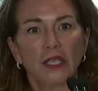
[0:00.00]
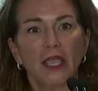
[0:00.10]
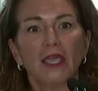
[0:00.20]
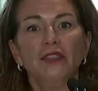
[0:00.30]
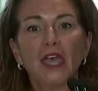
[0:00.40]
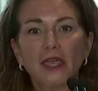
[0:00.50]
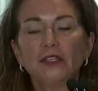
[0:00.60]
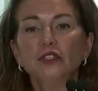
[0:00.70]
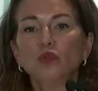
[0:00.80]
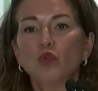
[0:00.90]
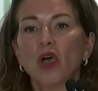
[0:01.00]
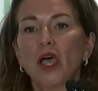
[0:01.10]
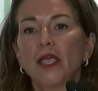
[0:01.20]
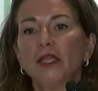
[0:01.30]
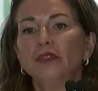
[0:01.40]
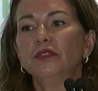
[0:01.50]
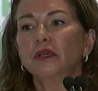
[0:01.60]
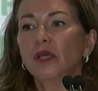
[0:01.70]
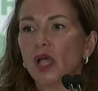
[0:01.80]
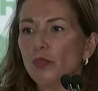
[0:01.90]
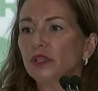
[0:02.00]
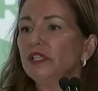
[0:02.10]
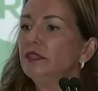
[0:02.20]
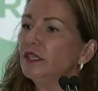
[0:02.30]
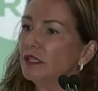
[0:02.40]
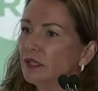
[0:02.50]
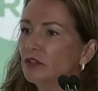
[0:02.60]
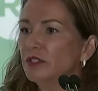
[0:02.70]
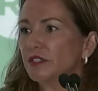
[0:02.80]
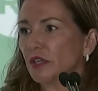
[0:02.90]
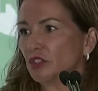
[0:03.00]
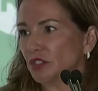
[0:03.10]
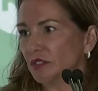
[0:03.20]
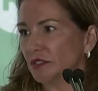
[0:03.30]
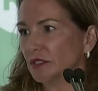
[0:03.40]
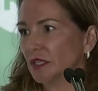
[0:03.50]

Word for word: And that is why the coupling, the intersection